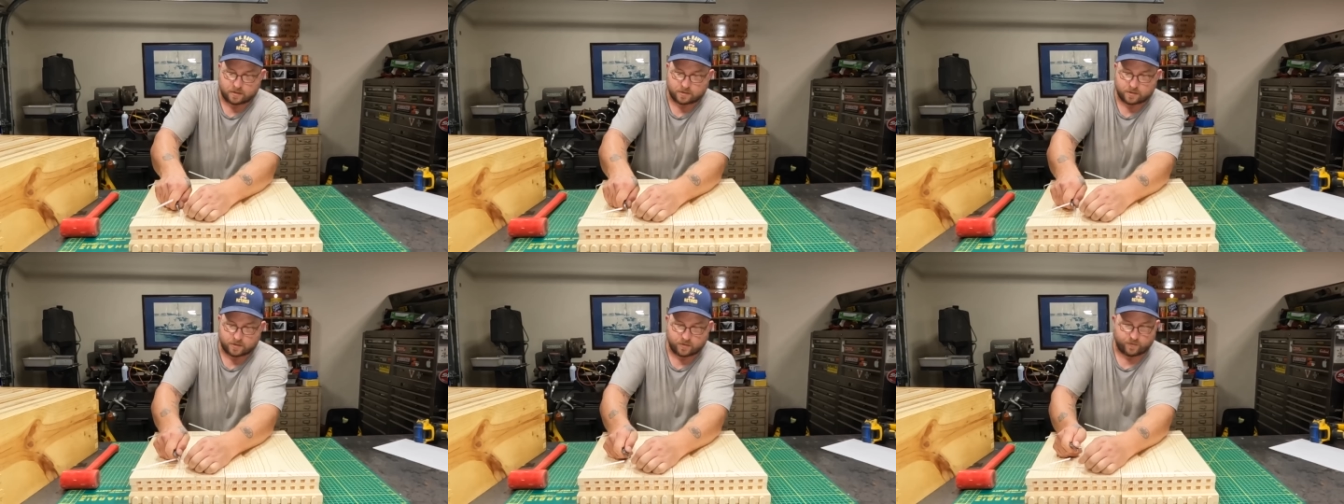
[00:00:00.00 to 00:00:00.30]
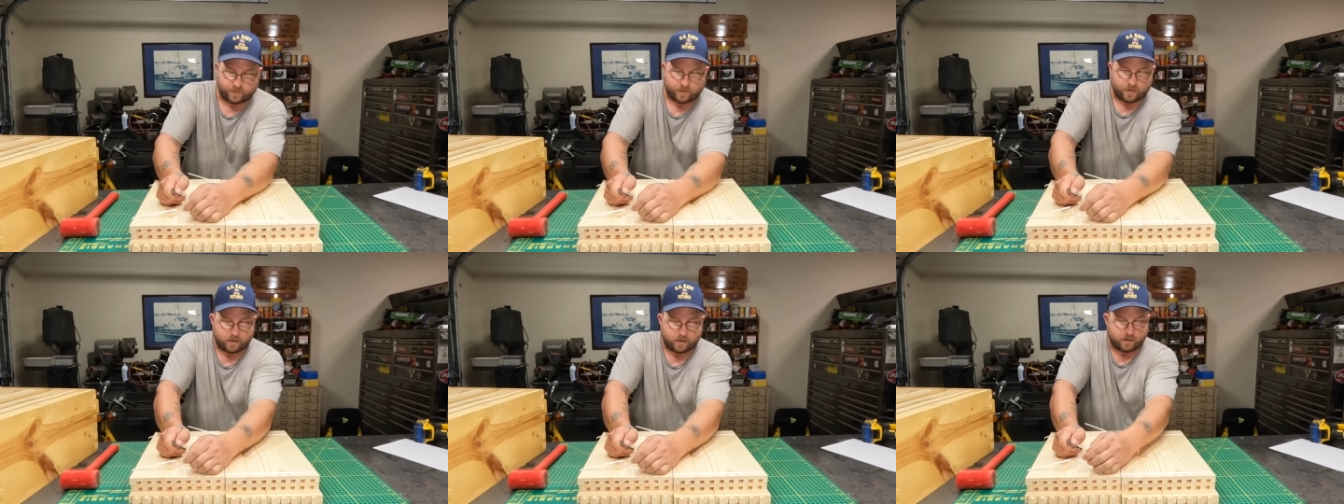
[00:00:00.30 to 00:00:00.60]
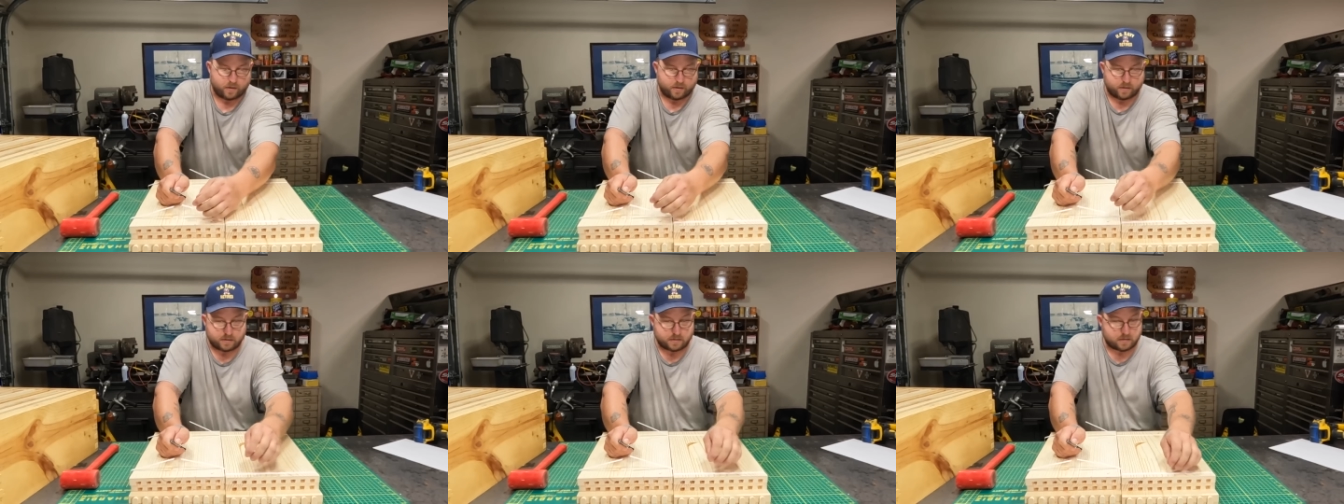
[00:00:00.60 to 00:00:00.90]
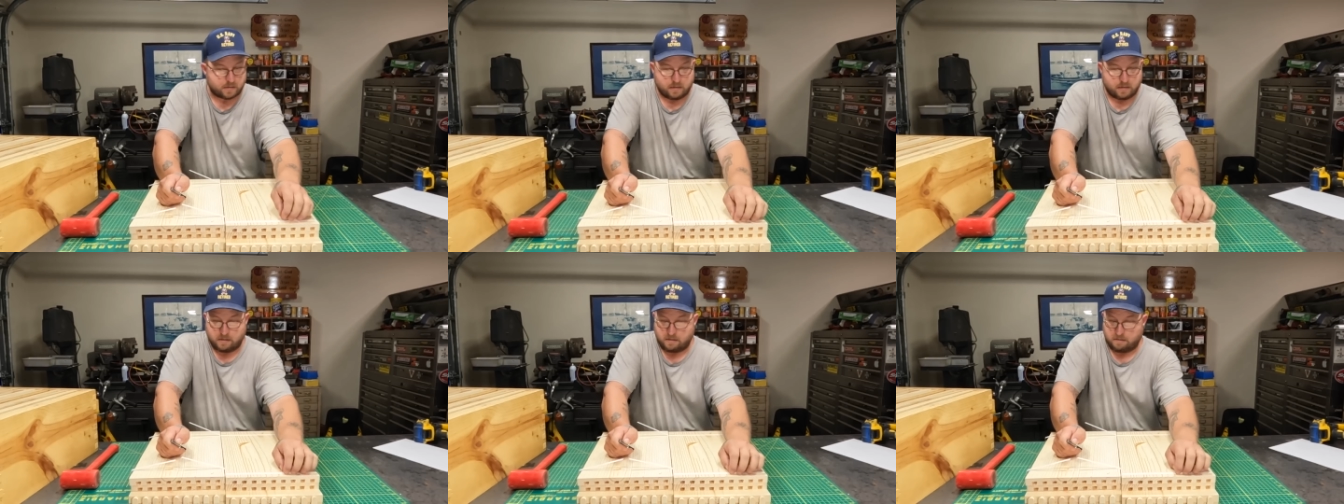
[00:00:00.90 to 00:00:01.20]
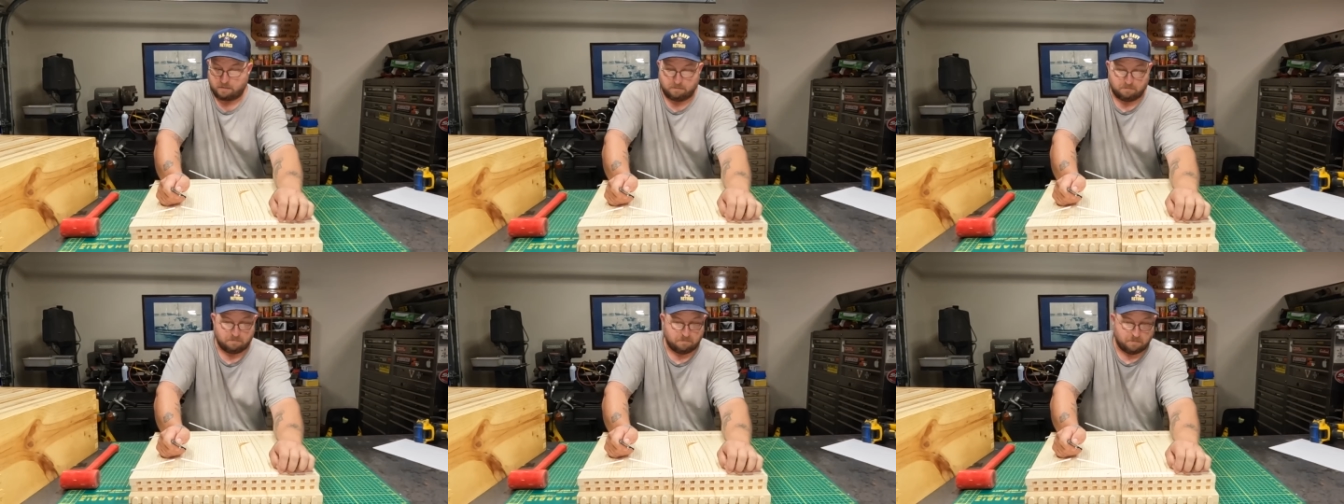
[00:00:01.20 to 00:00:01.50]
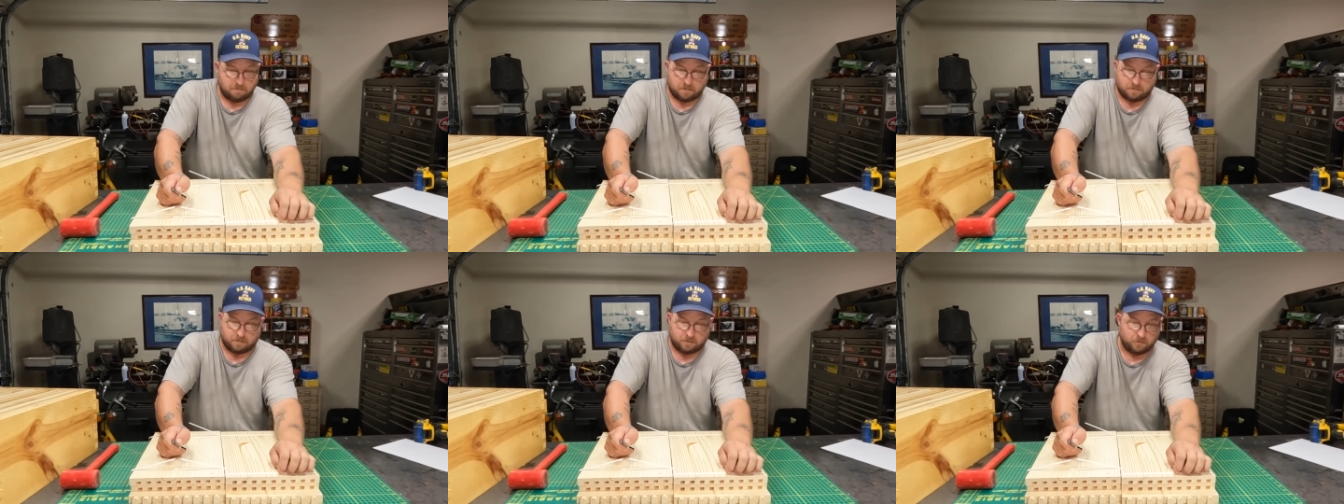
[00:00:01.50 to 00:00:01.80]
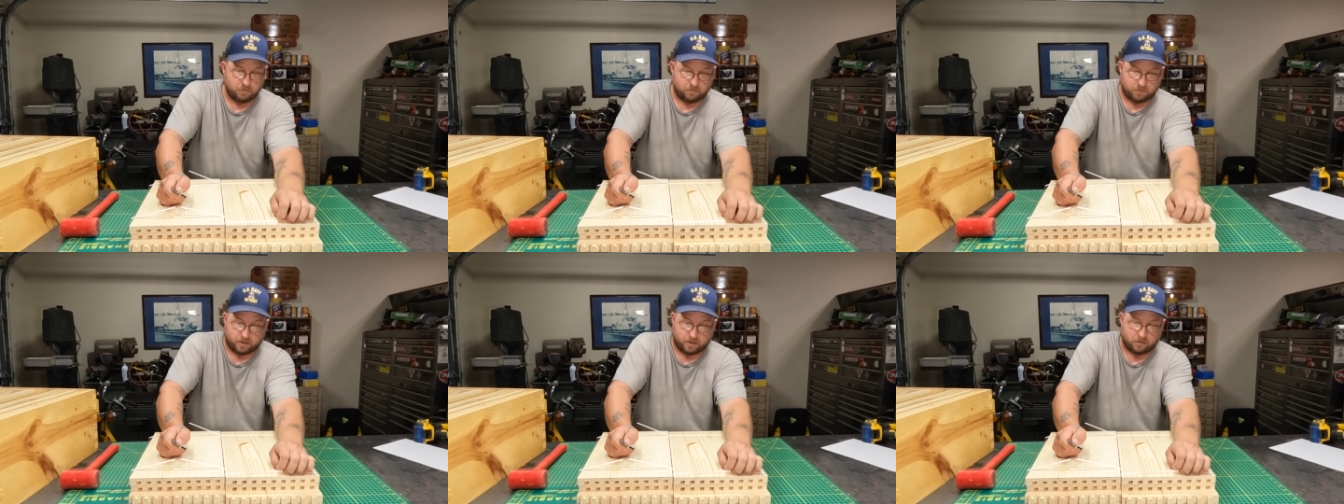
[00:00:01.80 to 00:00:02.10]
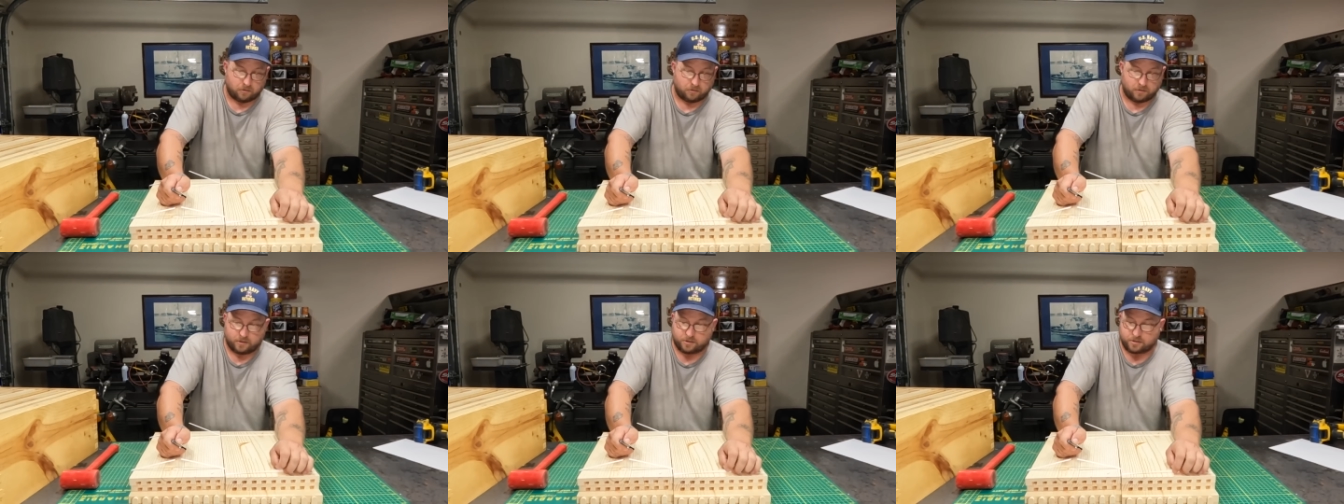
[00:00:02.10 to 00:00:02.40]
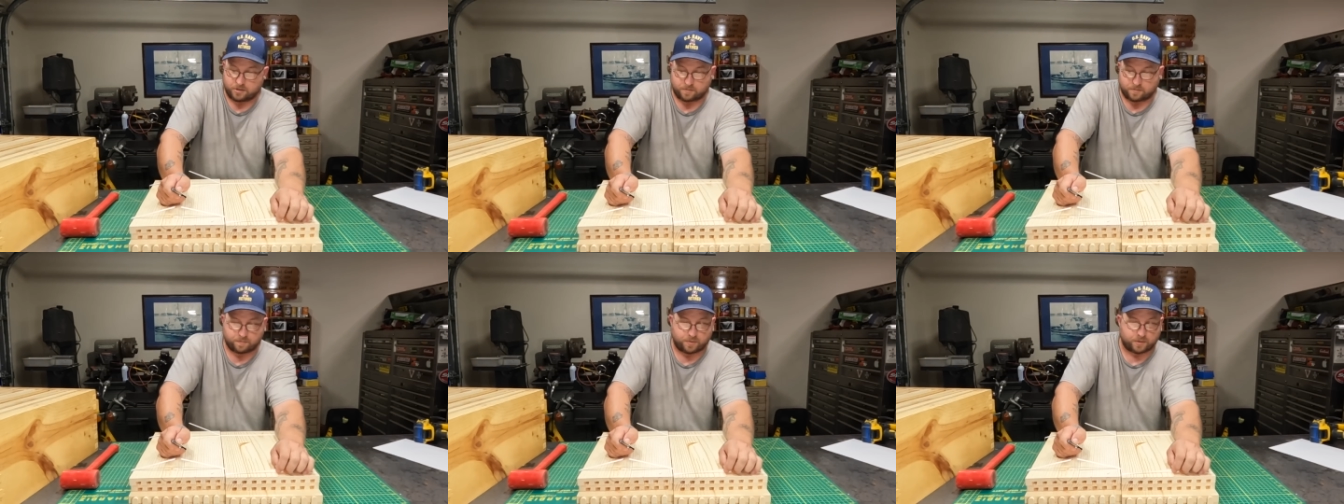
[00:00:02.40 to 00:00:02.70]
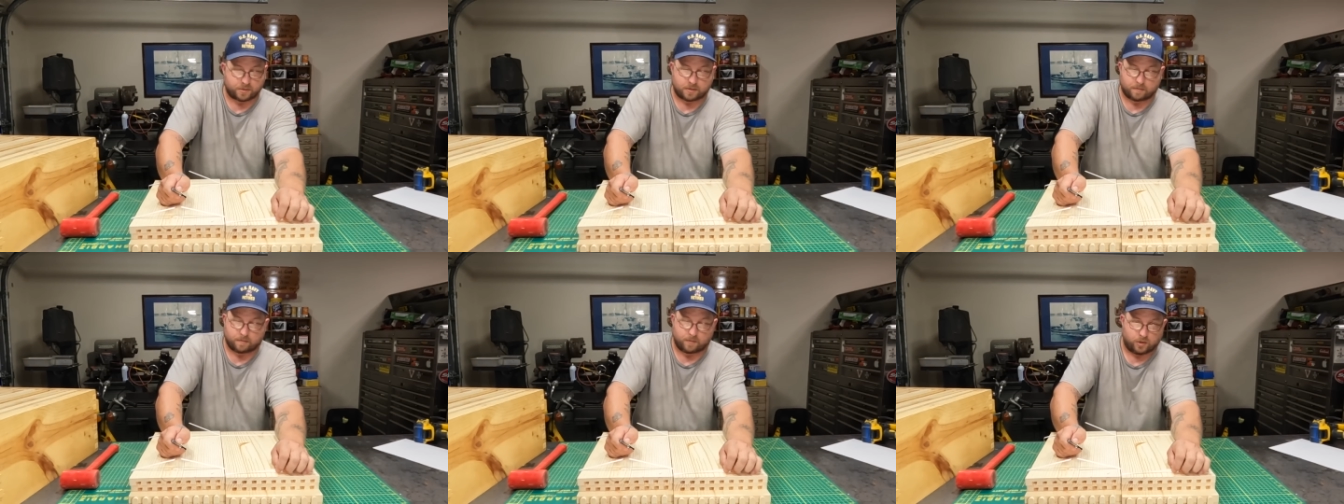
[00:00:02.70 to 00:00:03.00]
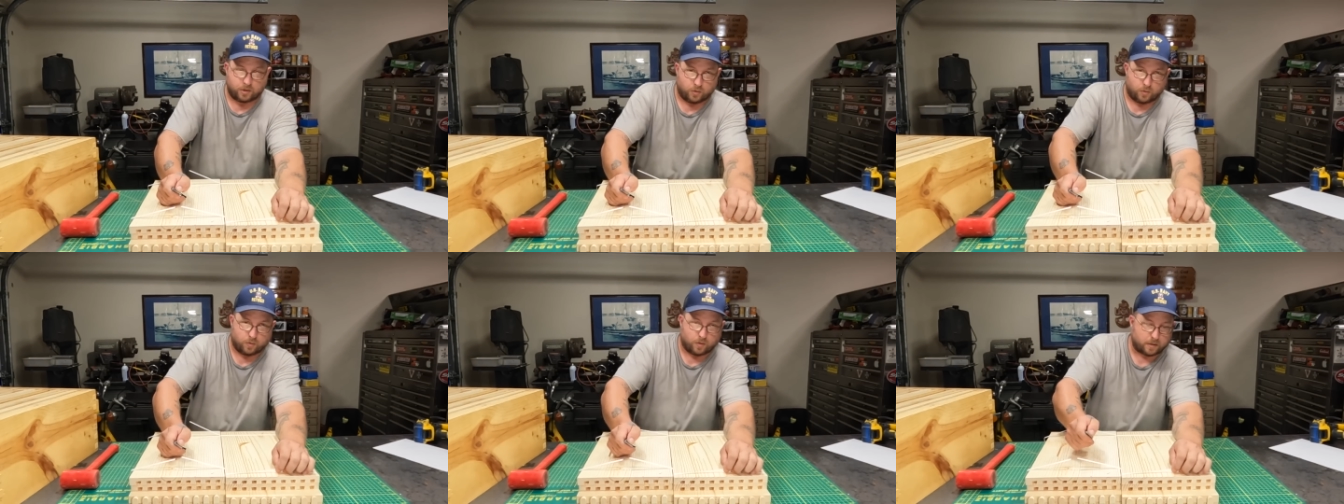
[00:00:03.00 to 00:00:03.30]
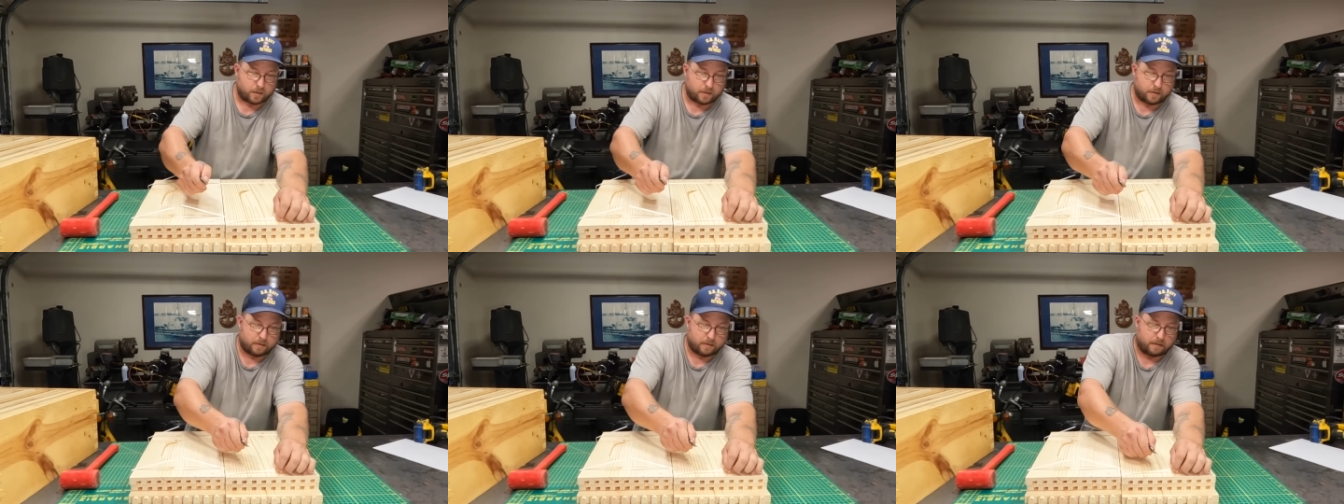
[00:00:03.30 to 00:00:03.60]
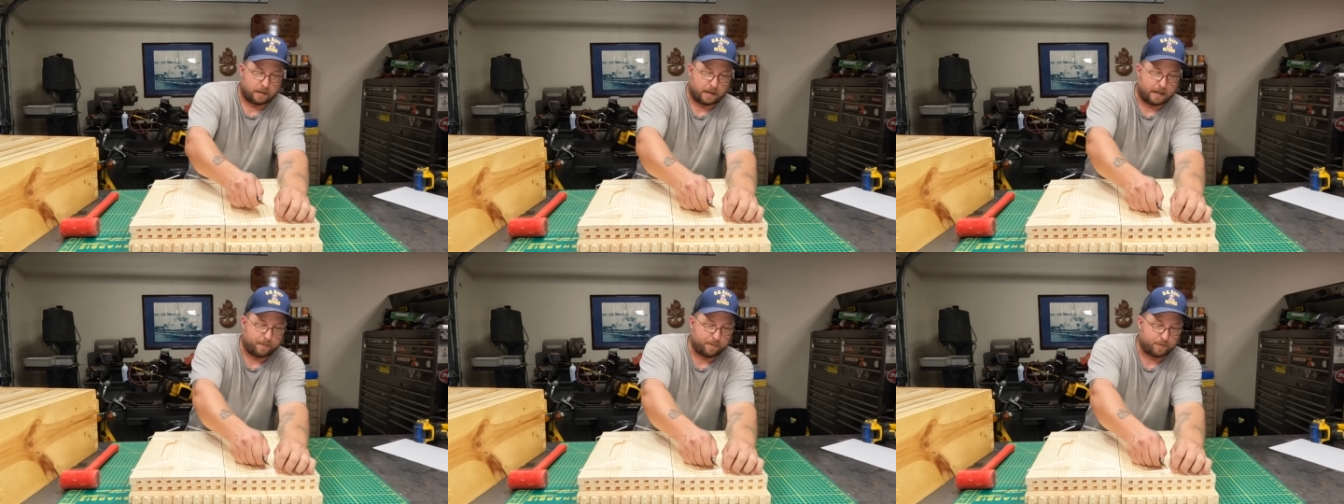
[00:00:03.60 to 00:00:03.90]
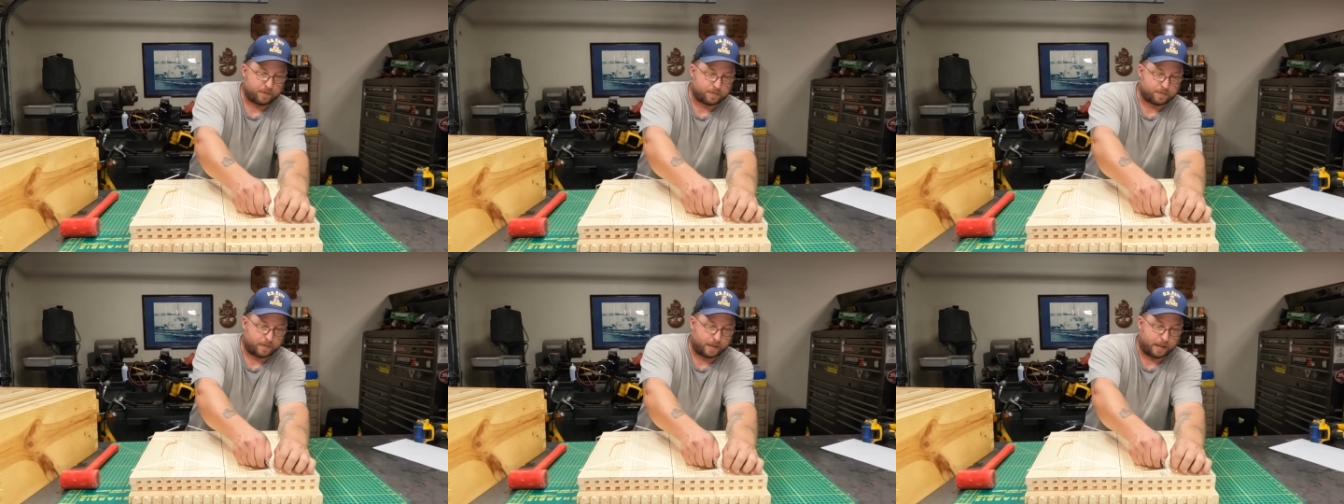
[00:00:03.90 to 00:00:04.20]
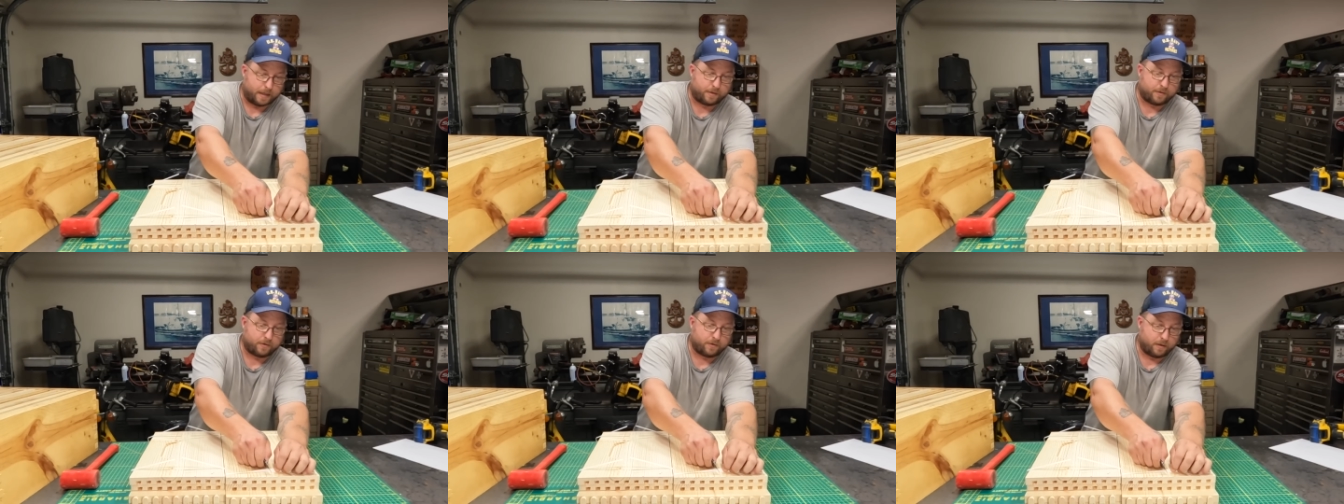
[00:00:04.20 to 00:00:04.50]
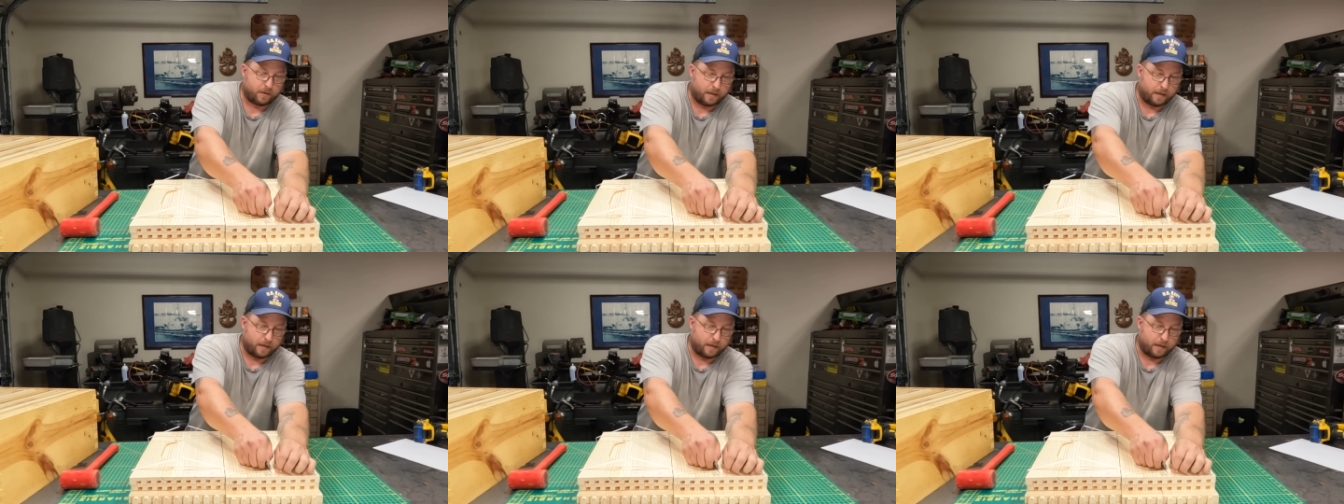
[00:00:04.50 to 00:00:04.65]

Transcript: so far is you literally just put some glue on it and hammer them together,